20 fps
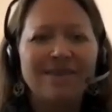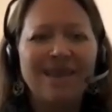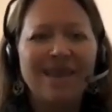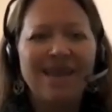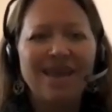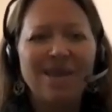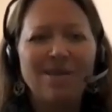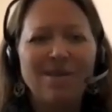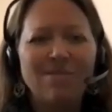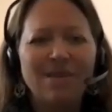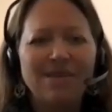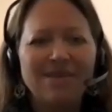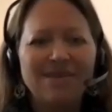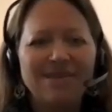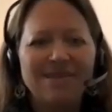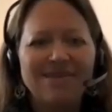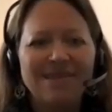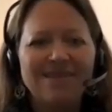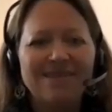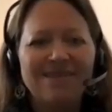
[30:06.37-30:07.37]
as
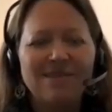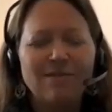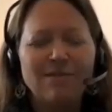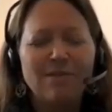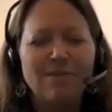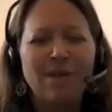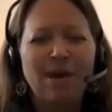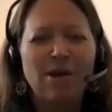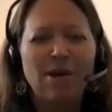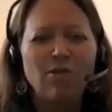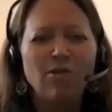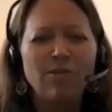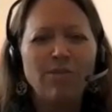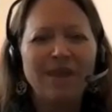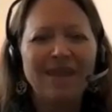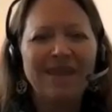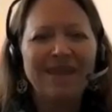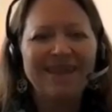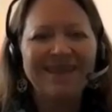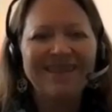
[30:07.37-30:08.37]
a sense of
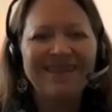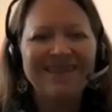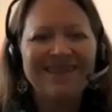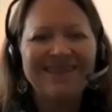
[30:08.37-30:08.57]
empowerment?